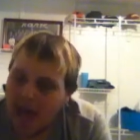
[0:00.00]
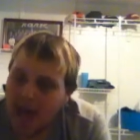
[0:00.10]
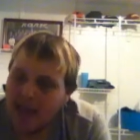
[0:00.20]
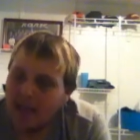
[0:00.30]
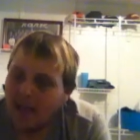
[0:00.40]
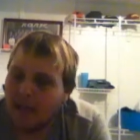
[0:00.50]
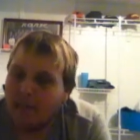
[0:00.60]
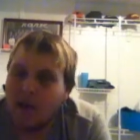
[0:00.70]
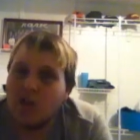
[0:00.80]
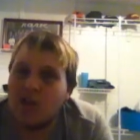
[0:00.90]
And uh,
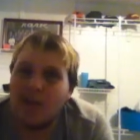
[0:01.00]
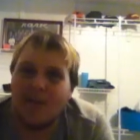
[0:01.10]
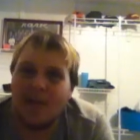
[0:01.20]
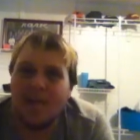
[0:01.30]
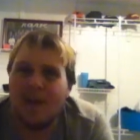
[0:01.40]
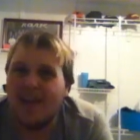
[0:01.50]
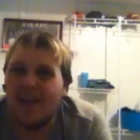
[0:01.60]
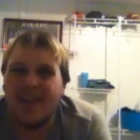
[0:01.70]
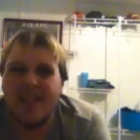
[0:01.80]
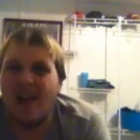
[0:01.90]
is played by
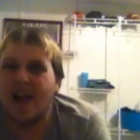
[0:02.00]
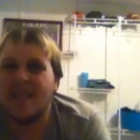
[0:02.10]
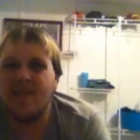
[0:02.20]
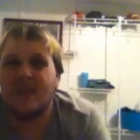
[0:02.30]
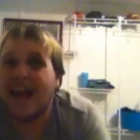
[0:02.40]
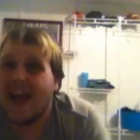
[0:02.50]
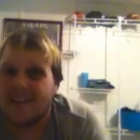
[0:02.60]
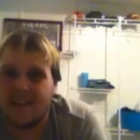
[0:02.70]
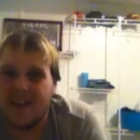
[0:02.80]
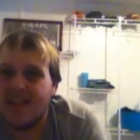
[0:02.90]
a different
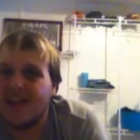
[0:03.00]
actor. It's